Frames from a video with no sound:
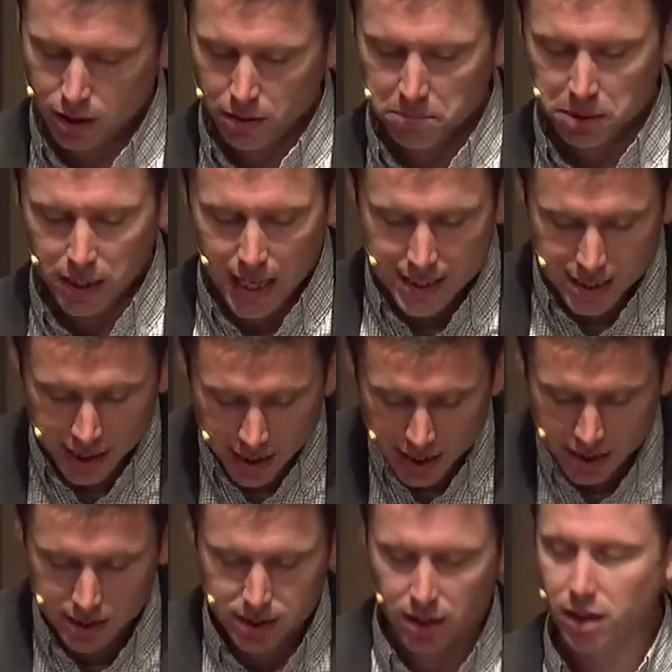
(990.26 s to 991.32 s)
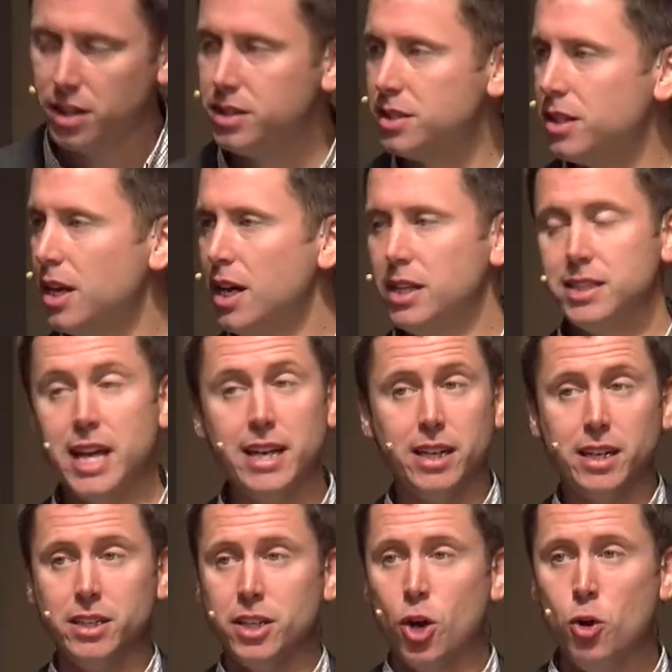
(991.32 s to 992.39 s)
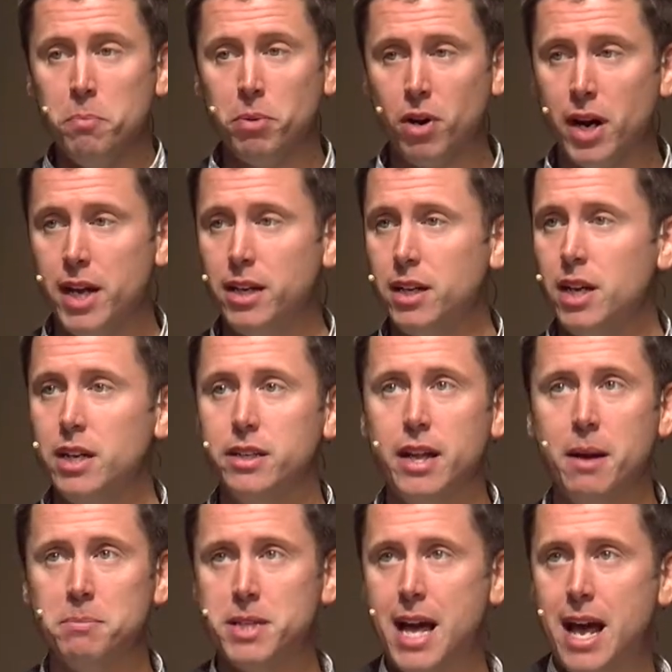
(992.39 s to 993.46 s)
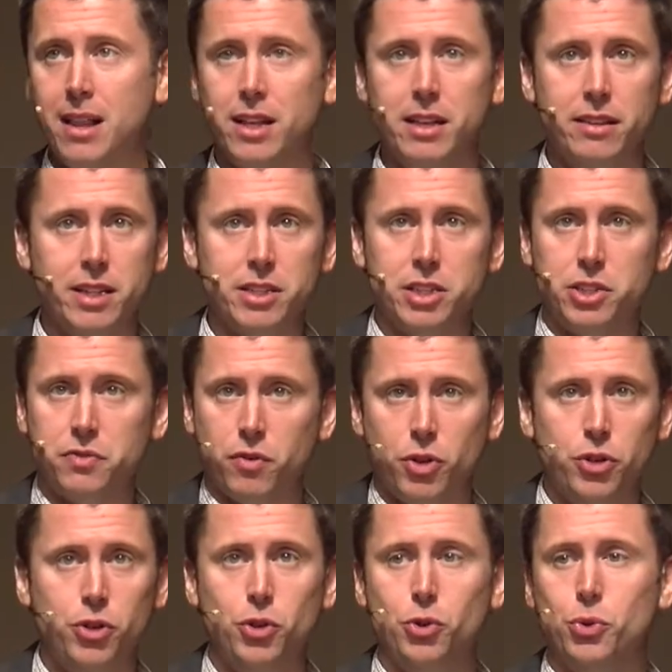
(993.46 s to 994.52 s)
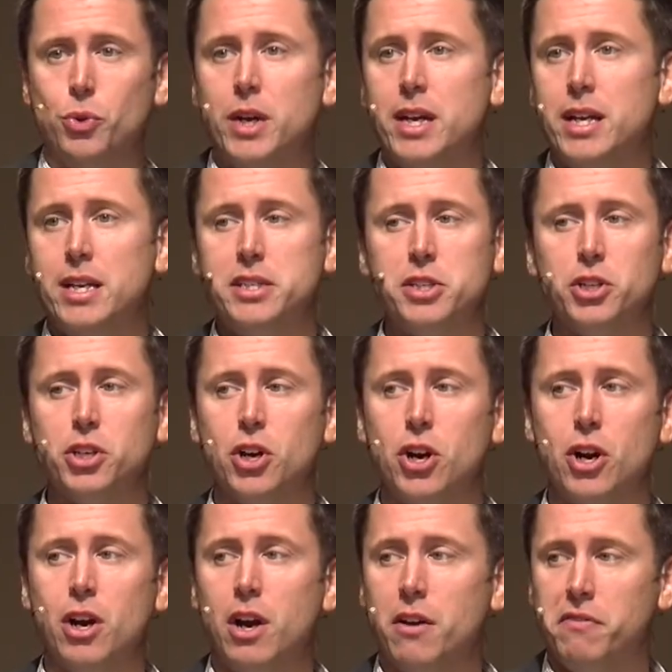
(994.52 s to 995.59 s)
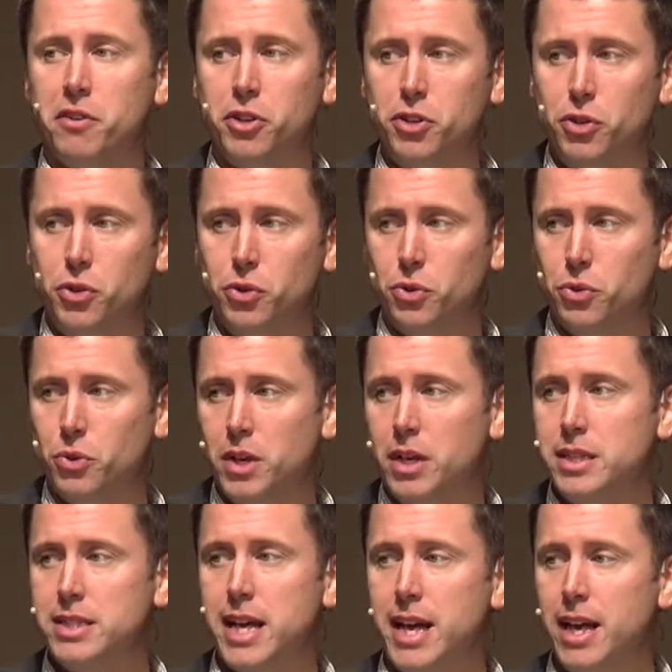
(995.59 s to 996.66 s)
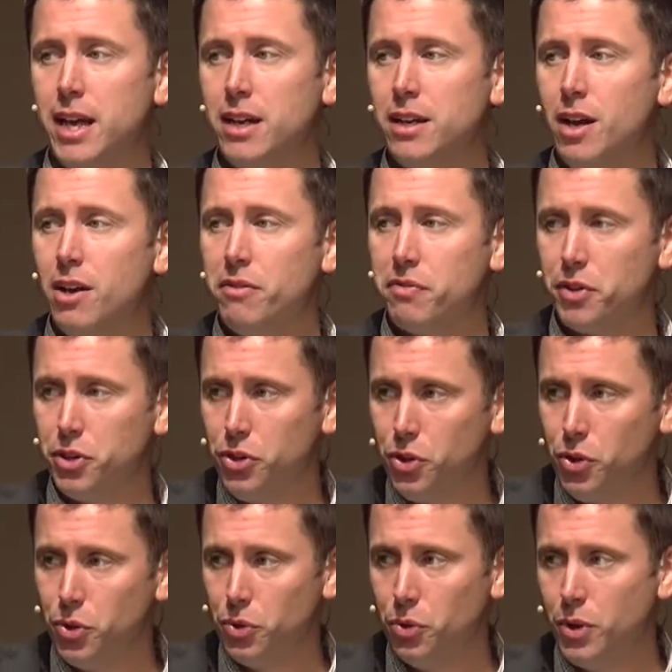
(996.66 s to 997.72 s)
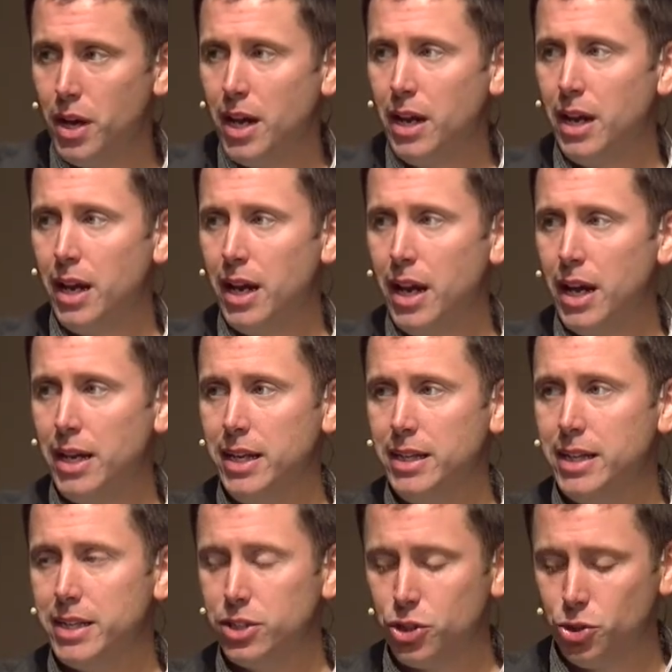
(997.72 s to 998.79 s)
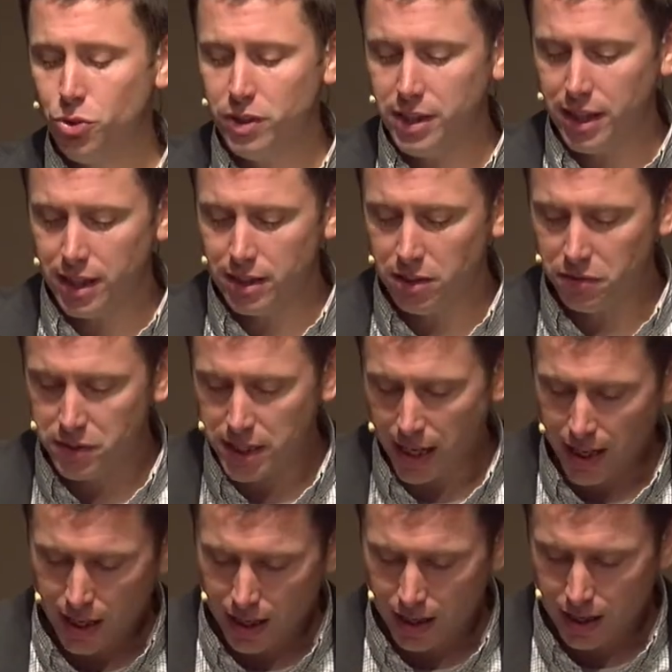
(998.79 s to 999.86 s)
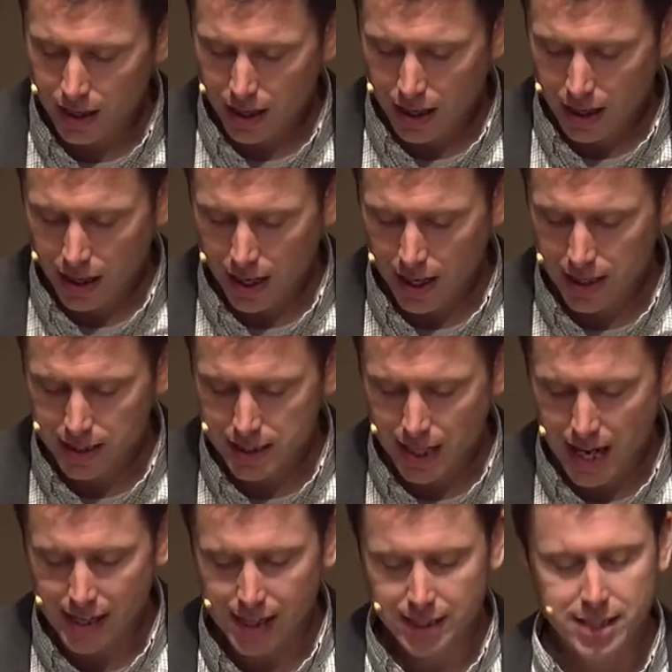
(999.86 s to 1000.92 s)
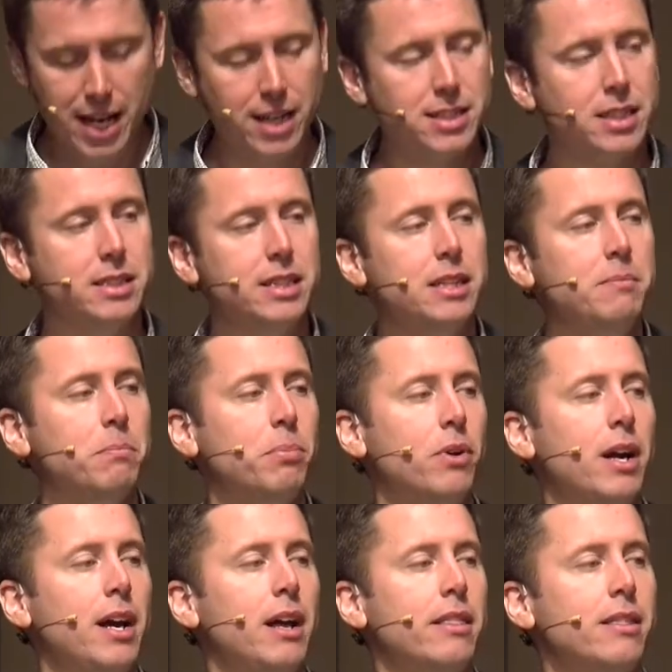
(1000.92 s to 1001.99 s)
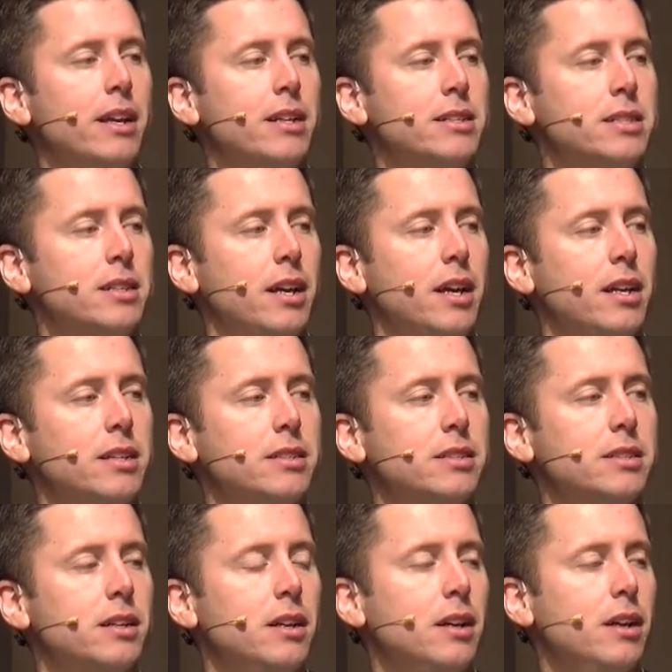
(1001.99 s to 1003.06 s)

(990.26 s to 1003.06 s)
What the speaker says: blessing his sons, taking no break. "Naphtali, this is for you. Issachar, for you. Dan, for you." And he gets to the end of Dan, and it's like he takes a deep breath and says,